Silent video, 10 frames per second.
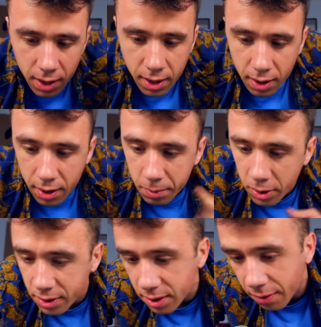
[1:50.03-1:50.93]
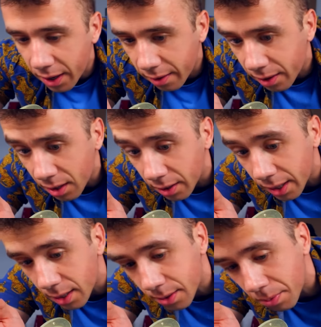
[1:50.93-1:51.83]
and I'm gonna see if I have any
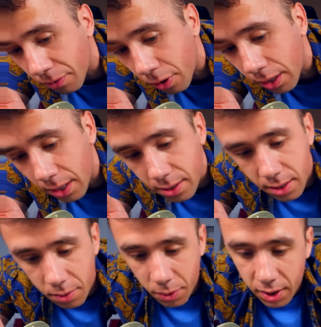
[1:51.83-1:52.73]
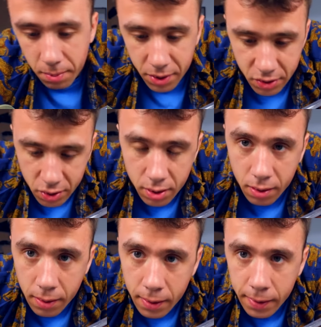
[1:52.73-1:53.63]
leaks before I test it with
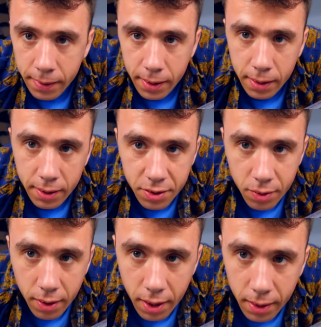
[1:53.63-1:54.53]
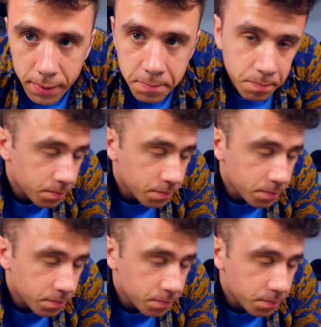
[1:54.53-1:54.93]
combustion. Yeah, let's try that.